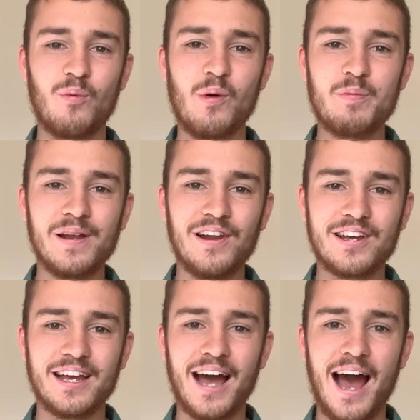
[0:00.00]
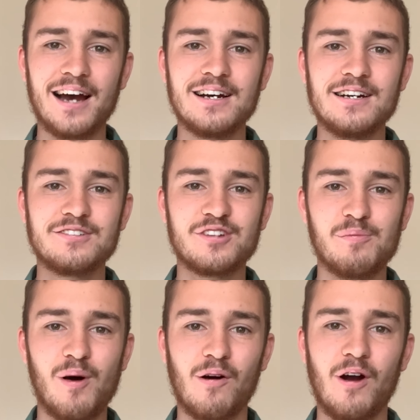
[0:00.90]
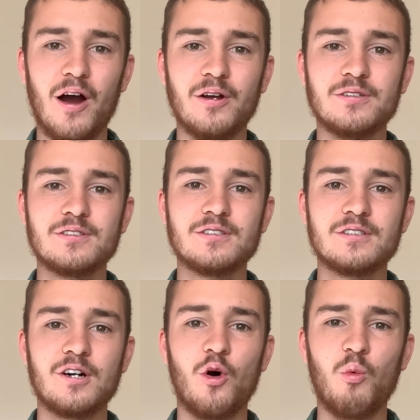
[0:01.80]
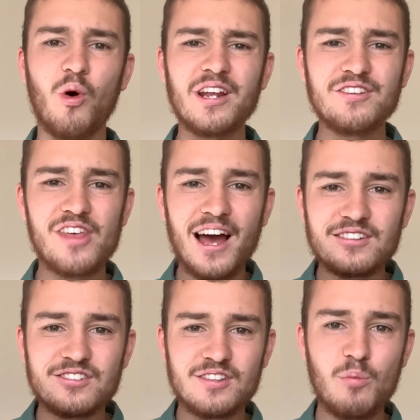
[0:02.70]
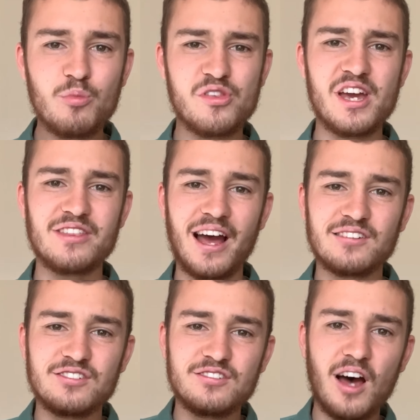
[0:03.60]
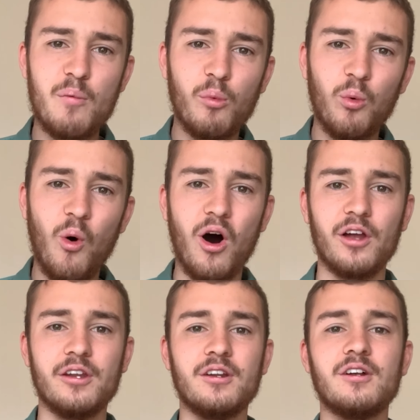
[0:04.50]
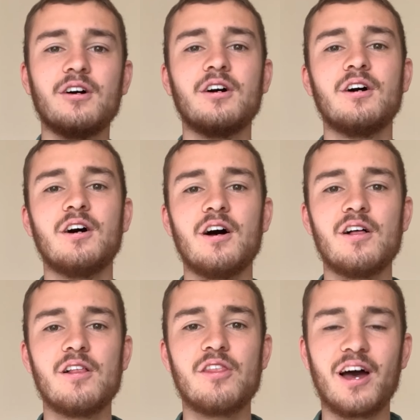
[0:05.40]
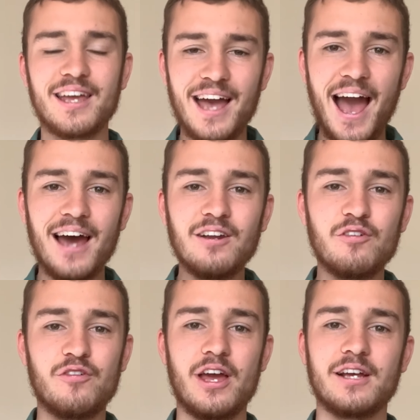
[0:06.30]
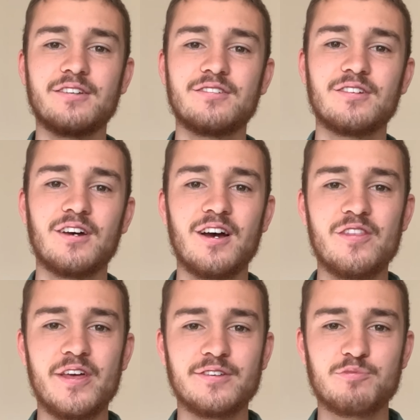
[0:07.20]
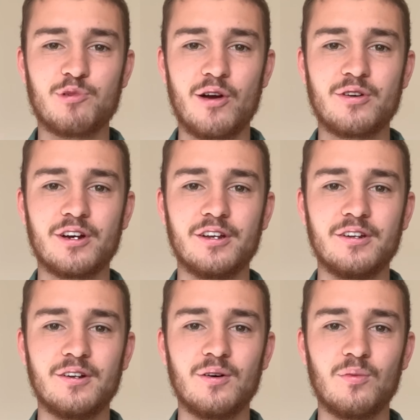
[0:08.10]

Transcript: what we'll be looking at tomorrow. What is that something, that someone that can fix this broken